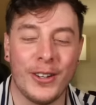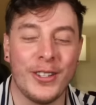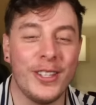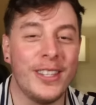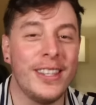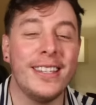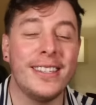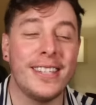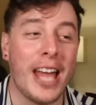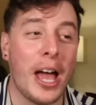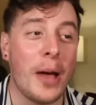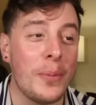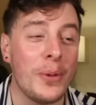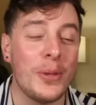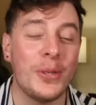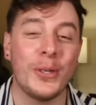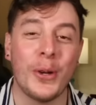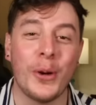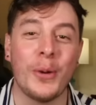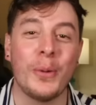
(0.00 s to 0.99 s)
to this
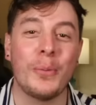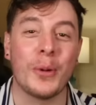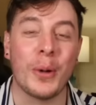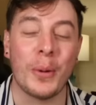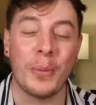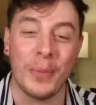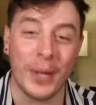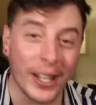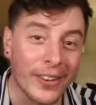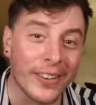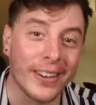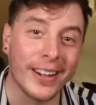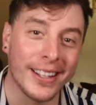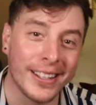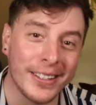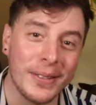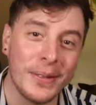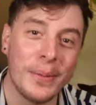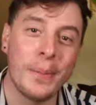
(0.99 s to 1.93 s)
episode premiering.